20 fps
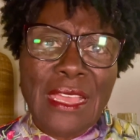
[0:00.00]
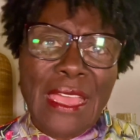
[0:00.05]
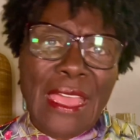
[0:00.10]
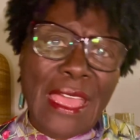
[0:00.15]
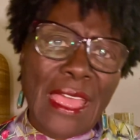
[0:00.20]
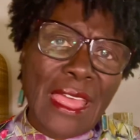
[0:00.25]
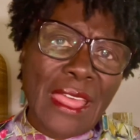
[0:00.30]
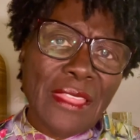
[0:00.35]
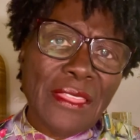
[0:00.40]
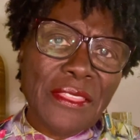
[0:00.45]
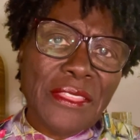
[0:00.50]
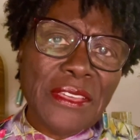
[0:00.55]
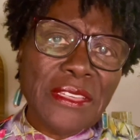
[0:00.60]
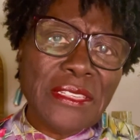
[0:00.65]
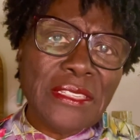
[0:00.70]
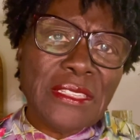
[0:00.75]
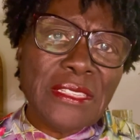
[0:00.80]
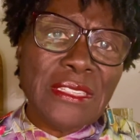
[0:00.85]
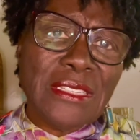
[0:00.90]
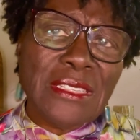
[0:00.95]

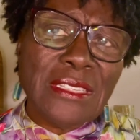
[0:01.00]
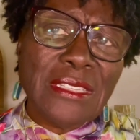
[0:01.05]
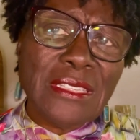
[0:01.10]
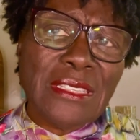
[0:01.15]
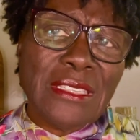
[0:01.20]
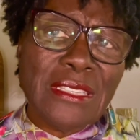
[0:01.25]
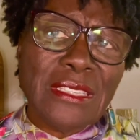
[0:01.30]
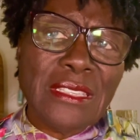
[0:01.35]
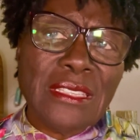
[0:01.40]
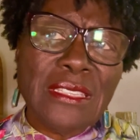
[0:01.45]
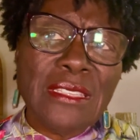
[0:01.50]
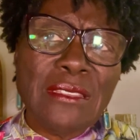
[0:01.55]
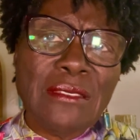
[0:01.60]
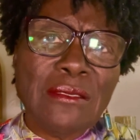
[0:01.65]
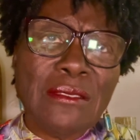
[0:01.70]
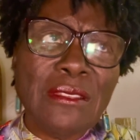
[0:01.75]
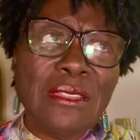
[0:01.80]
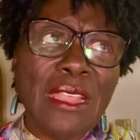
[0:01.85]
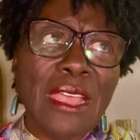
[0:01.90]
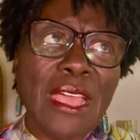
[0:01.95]
and
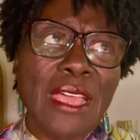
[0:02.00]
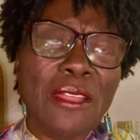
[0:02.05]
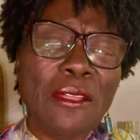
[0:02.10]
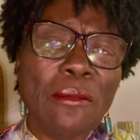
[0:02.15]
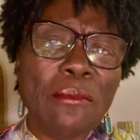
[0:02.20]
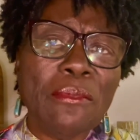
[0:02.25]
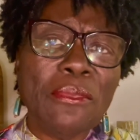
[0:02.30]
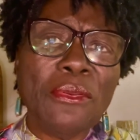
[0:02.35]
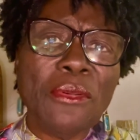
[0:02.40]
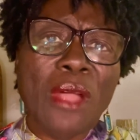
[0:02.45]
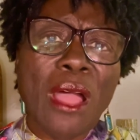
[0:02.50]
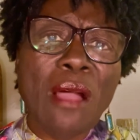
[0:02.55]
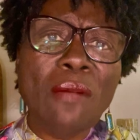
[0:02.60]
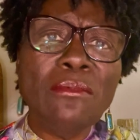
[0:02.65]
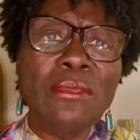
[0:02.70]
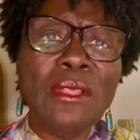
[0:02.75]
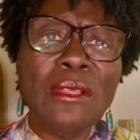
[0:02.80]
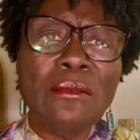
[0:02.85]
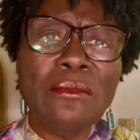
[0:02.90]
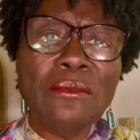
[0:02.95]
a
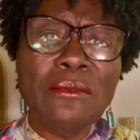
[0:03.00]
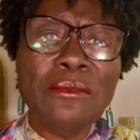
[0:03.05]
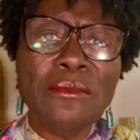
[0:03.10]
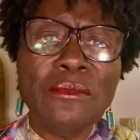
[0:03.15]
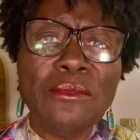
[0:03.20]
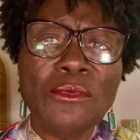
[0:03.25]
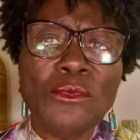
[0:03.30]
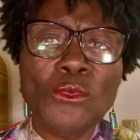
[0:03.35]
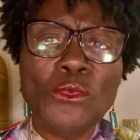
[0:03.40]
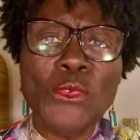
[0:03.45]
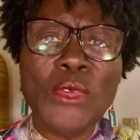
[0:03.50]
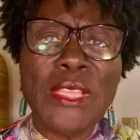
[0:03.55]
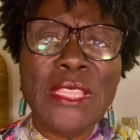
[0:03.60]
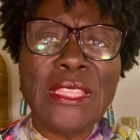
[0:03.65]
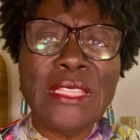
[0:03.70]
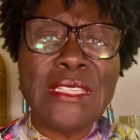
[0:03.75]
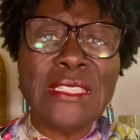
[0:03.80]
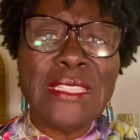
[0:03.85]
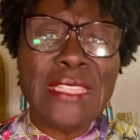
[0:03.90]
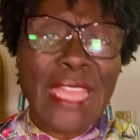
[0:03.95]
problem
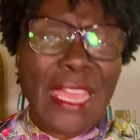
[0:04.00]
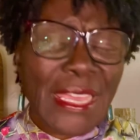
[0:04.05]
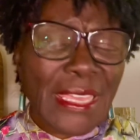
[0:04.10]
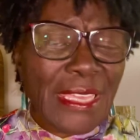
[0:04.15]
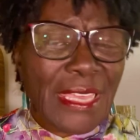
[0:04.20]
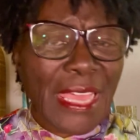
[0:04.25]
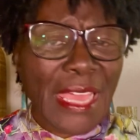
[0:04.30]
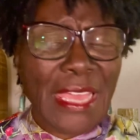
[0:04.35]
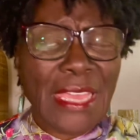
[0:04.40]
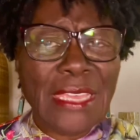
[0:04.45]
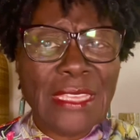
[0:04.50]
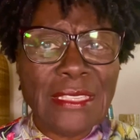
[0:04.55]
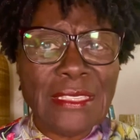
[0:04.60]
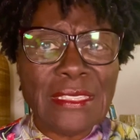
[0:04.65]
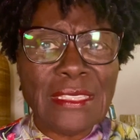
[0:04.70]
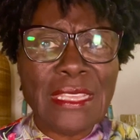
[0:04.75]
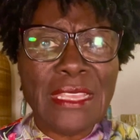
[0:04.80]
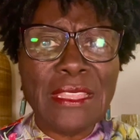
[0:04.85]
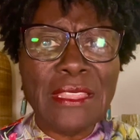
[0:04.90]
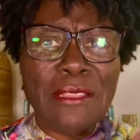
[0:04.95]
with decades
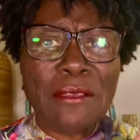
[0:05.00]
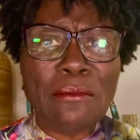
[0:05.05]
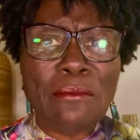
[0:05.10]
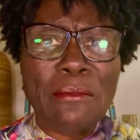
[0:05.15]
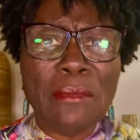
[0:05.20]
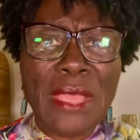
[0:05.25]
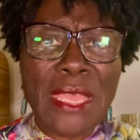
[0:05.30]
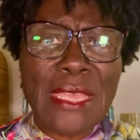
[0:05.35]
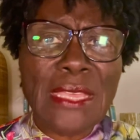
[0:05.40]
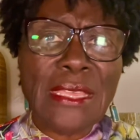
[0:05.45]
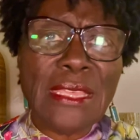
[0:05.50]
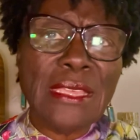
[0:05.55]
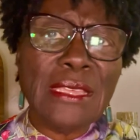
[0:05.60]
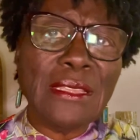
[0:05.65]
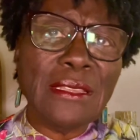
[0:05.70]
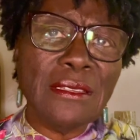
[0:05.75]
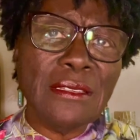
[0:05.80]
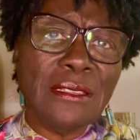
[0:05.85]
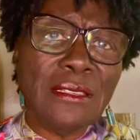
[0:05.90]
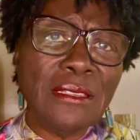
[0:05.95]
in the
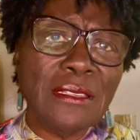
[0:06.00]
making